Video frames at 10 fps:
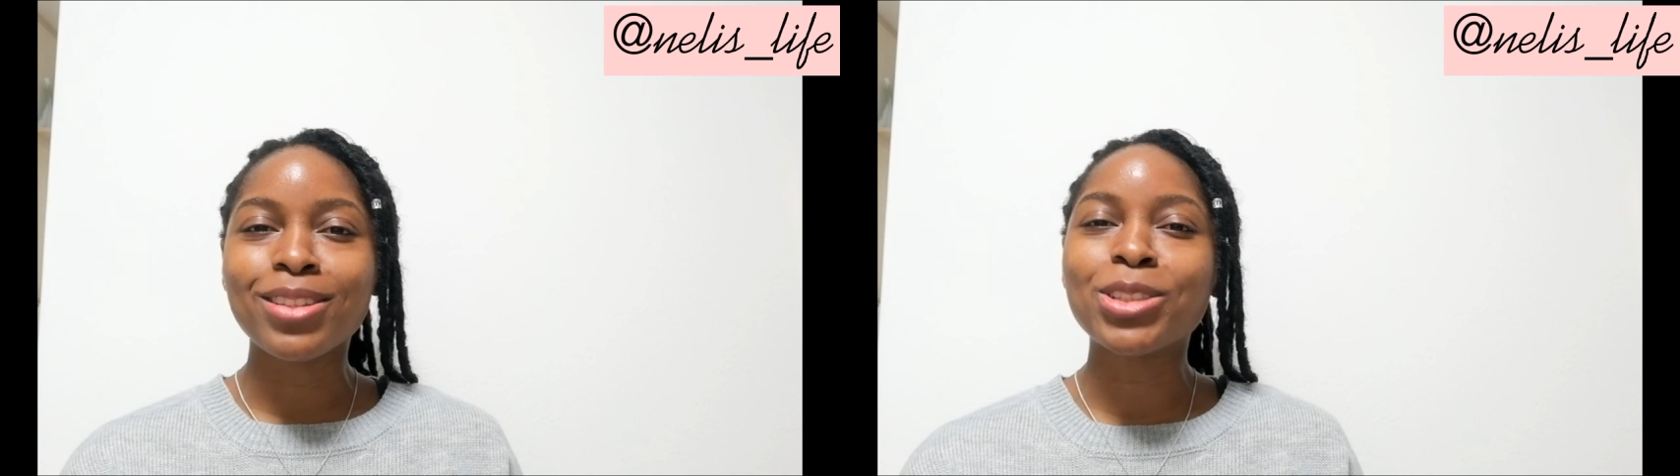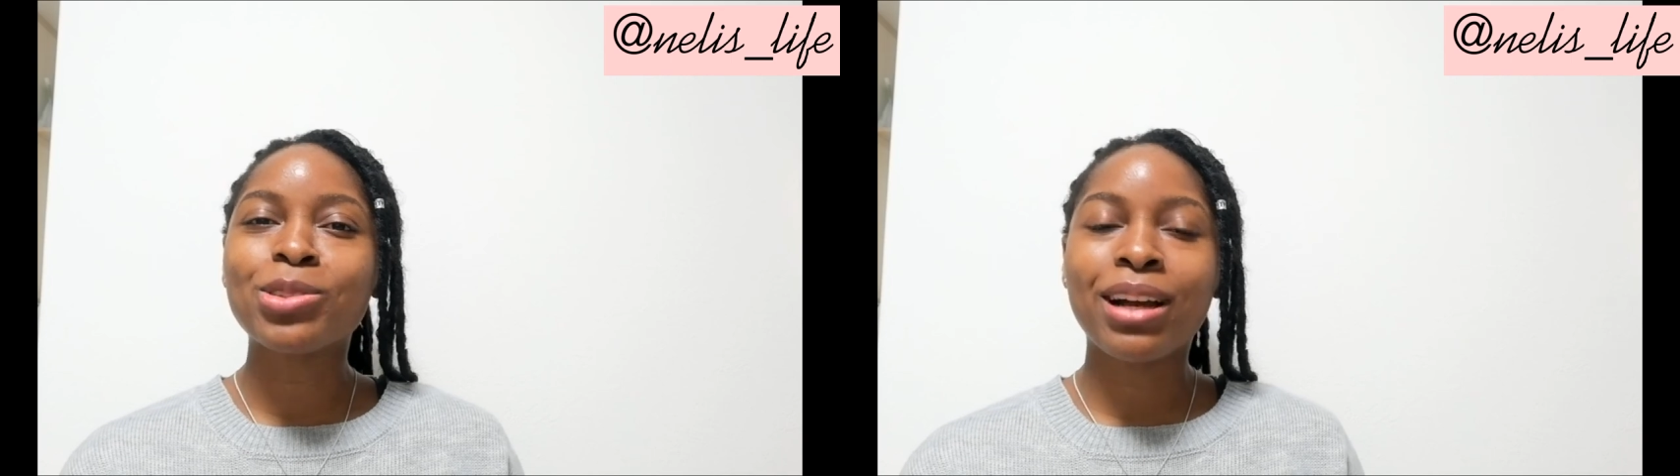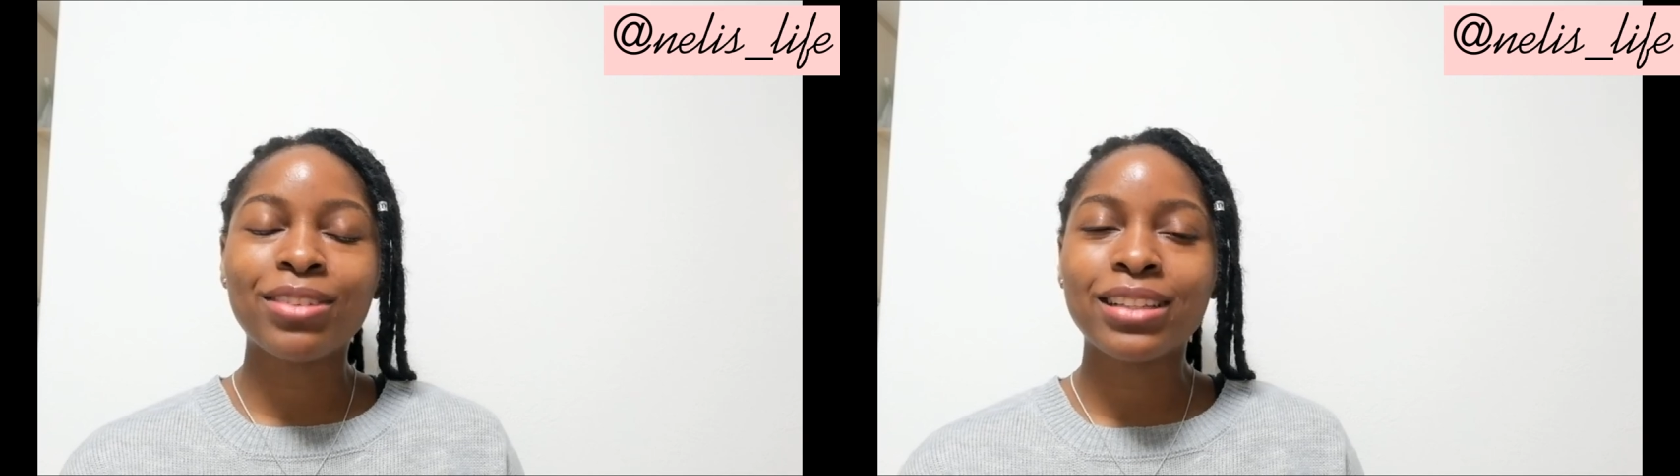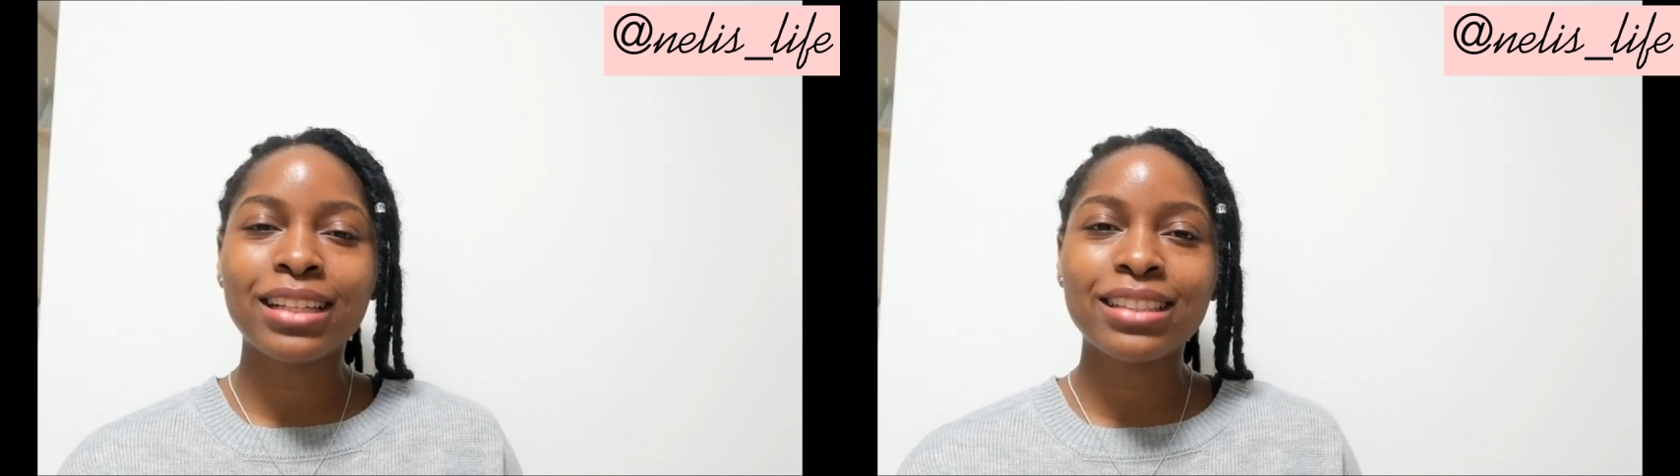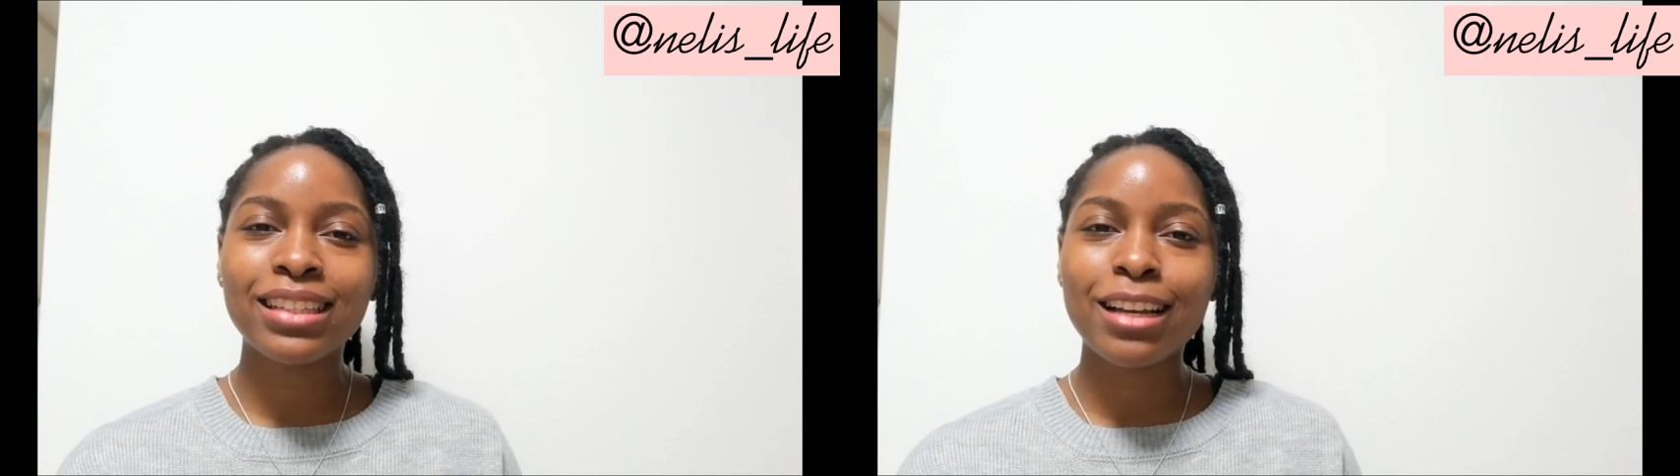not traveling
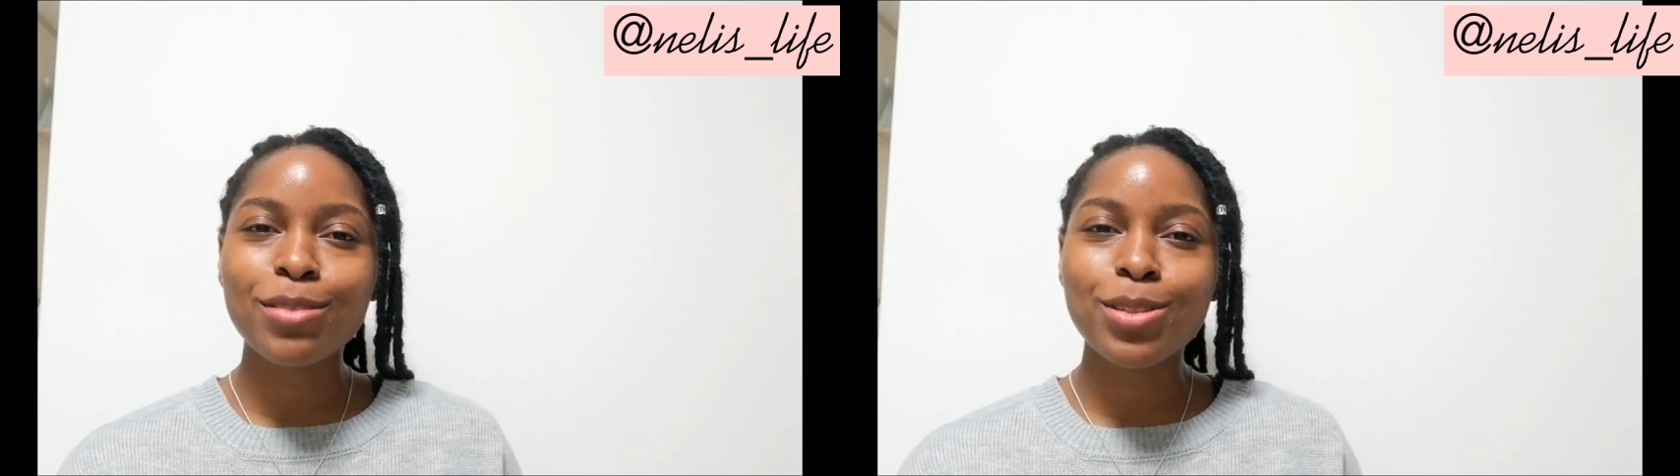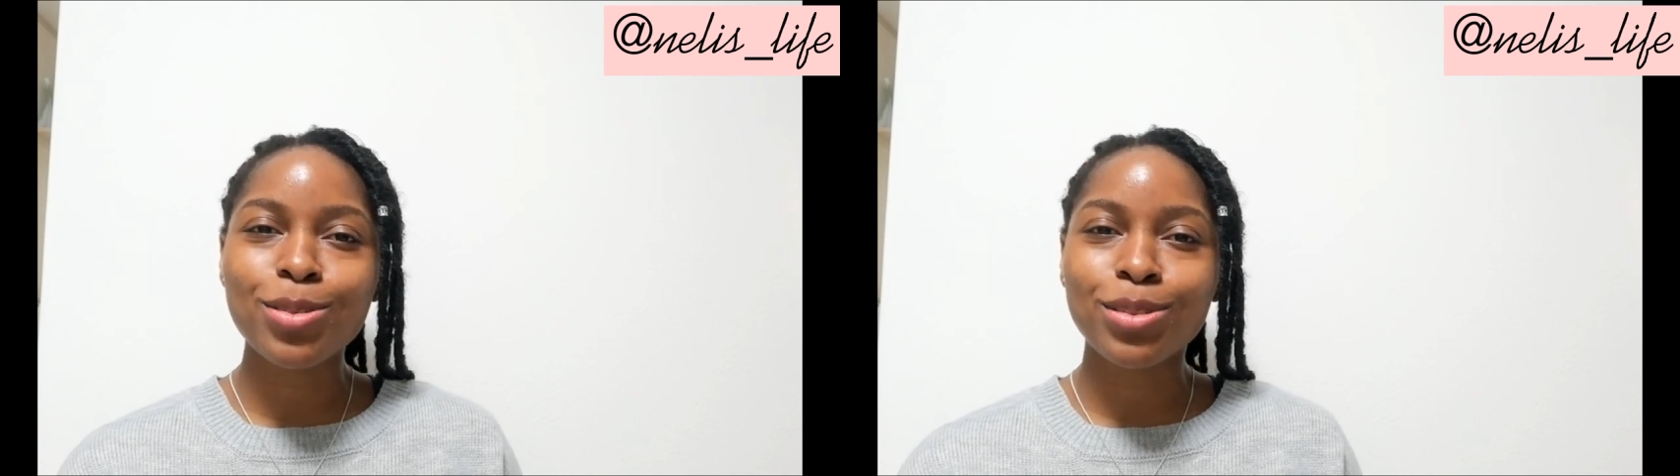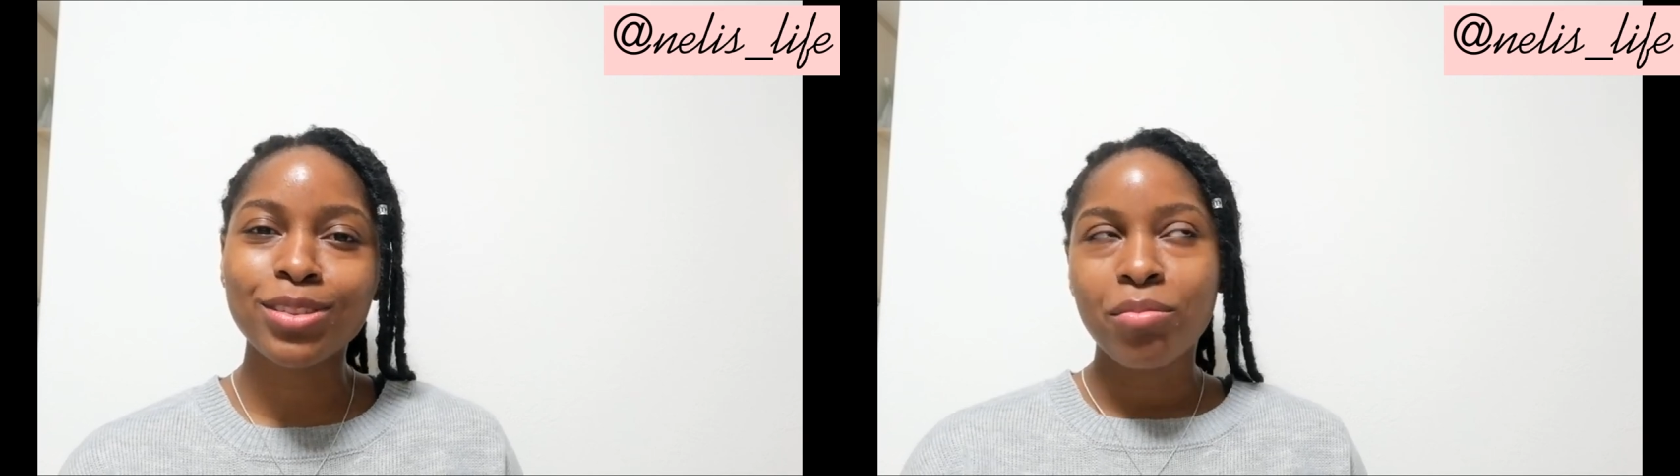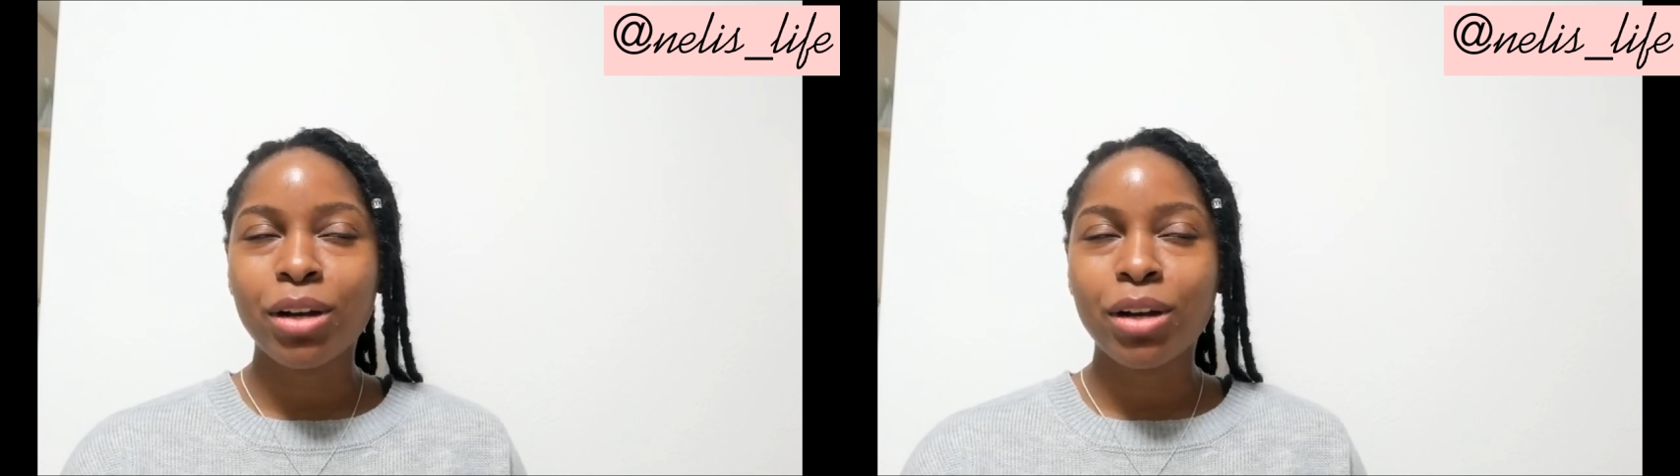anytime soon,